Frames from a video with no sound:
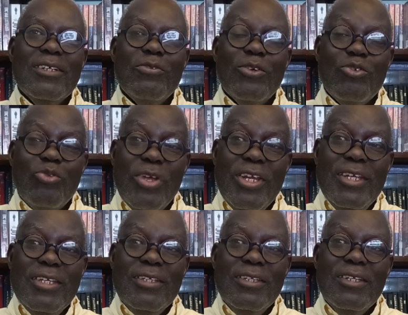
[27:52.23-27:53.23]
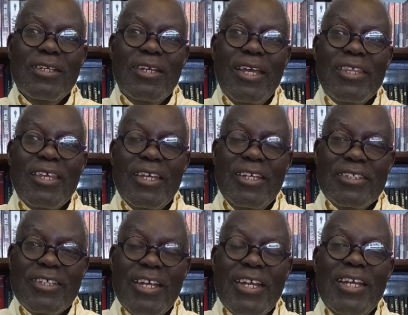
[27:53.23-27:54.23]
for training, either
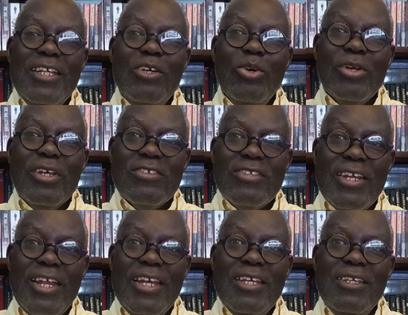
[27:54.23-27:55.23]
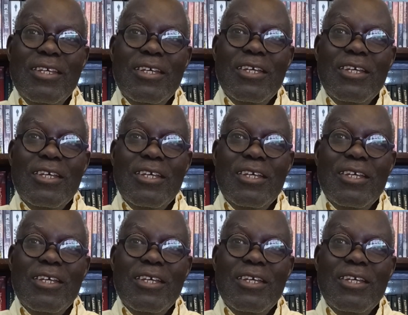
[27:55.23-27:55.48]
internally or externally,